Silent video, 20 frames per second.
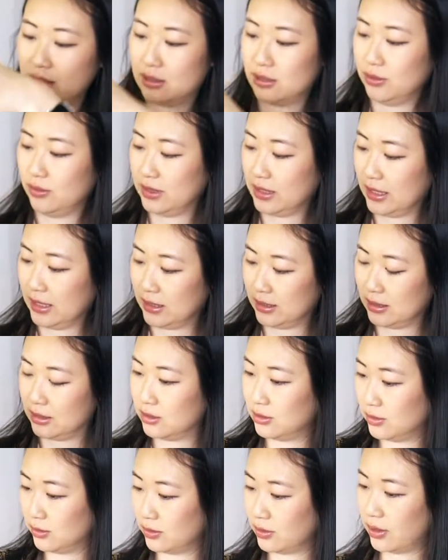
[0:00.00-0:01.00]
is so nice
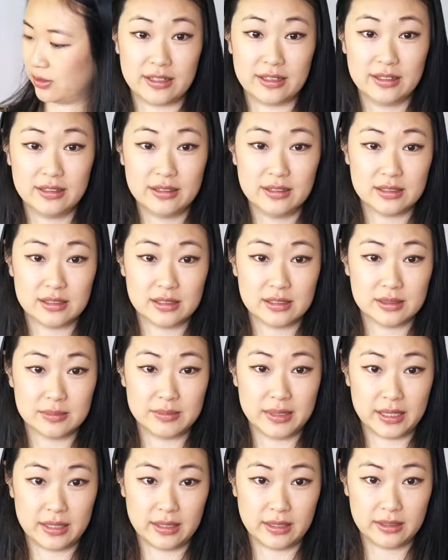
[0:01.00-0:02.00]
too. I think this is a
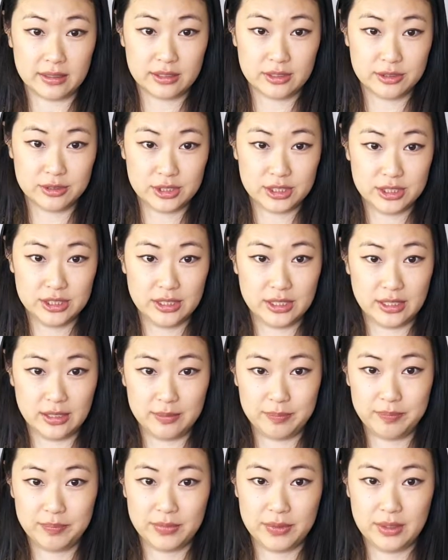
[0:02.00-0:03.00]
magnetic closure.
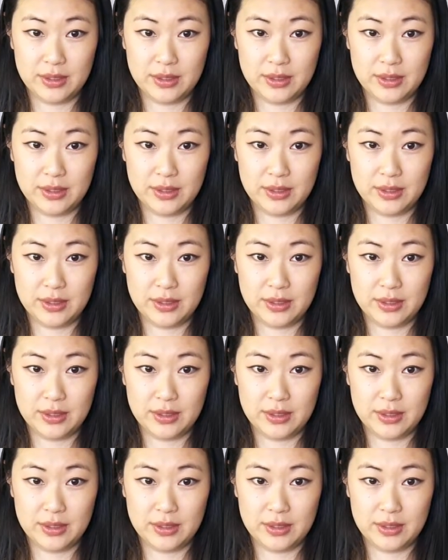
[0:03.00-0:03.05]
Yep.